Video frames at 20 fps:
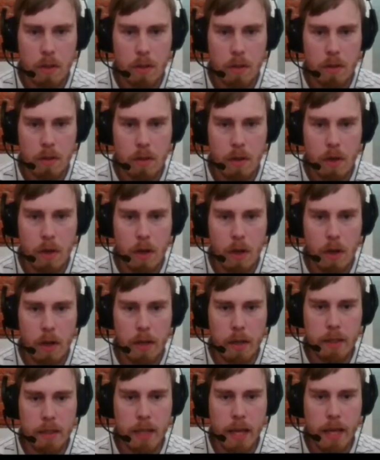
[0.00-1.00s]

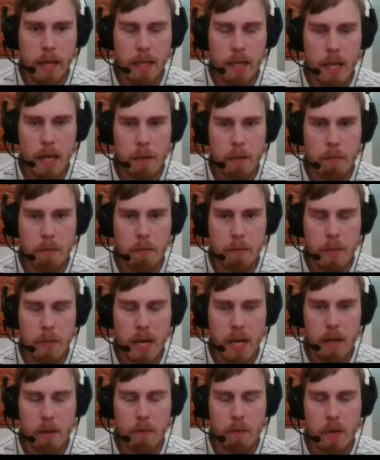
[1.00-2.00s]
in the end game,
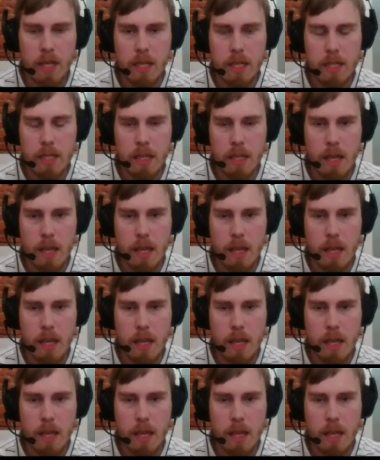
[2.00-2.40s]
white doesn't